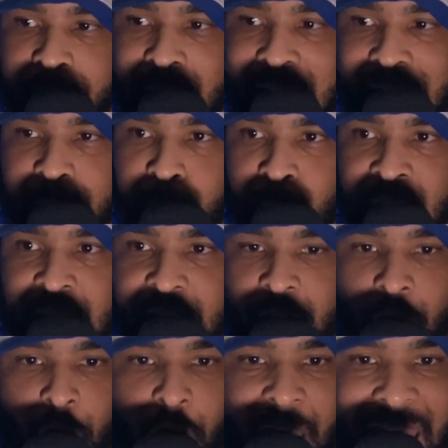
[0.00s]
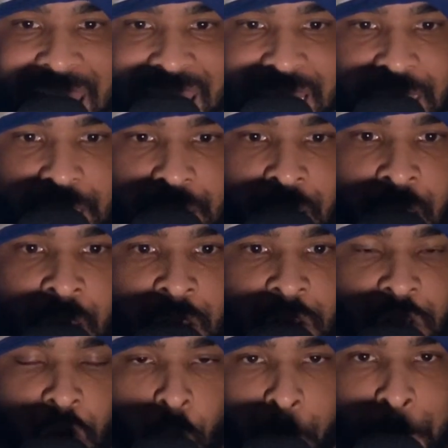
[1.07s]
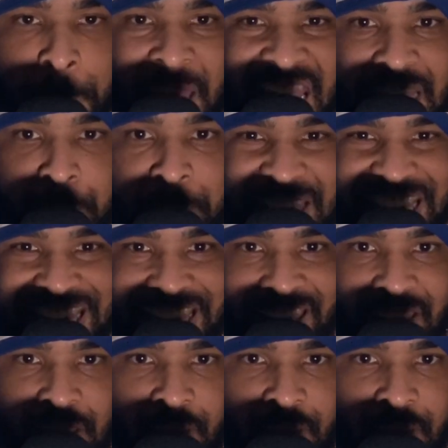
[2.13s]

IP, your egg, your baby.